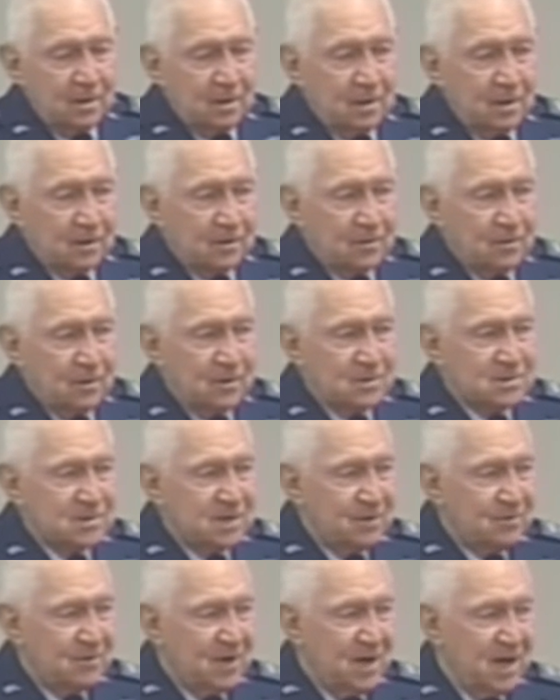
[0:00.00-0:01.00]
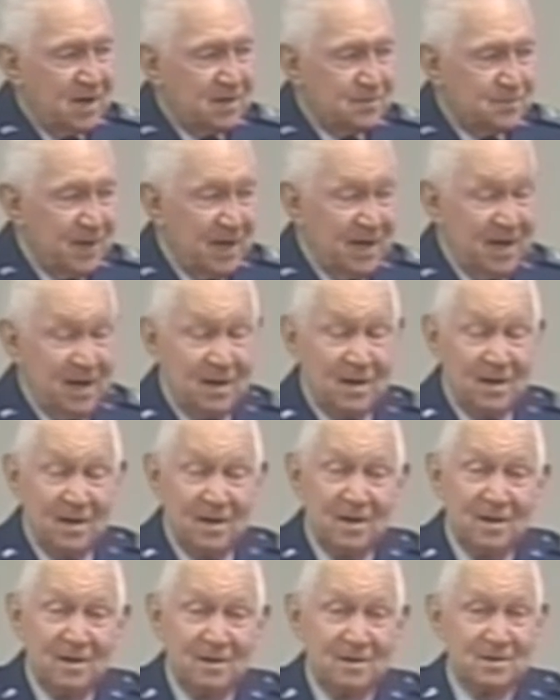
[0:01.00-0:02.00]
across that rice paddy, and they
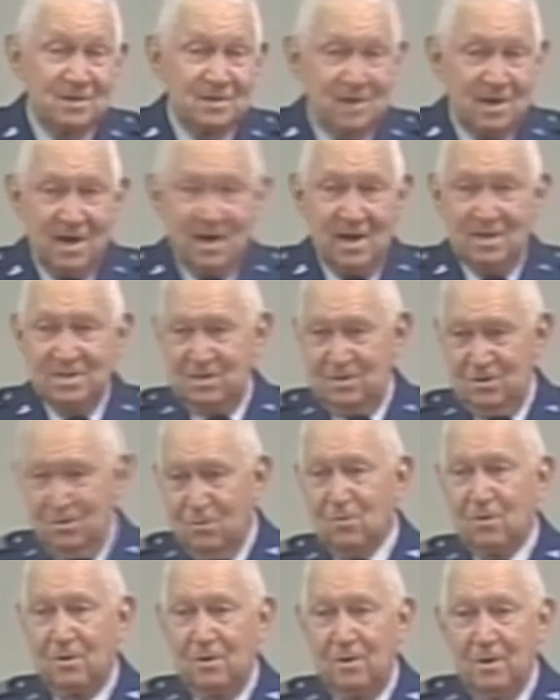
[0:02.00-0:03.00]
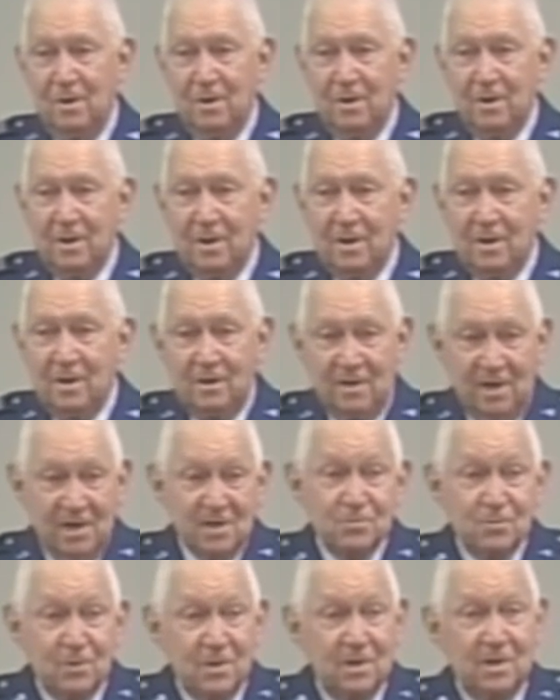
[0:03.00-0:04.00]
hear this guy snoring.
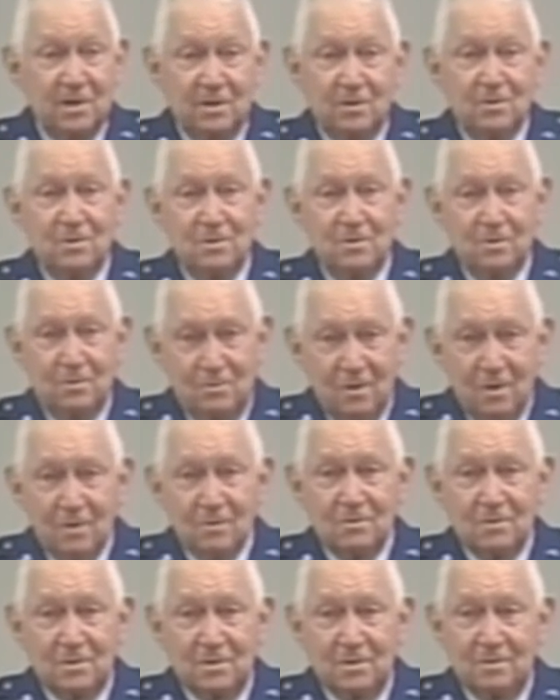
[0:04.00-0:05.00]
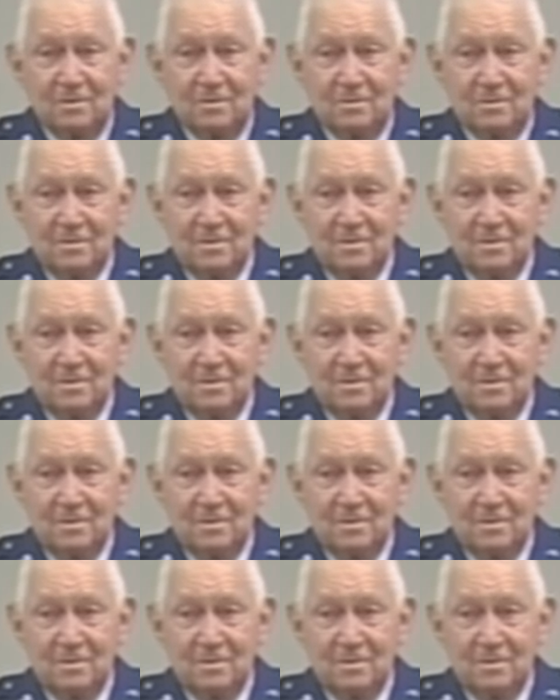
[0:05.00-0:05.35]
That's where they're going to roll to.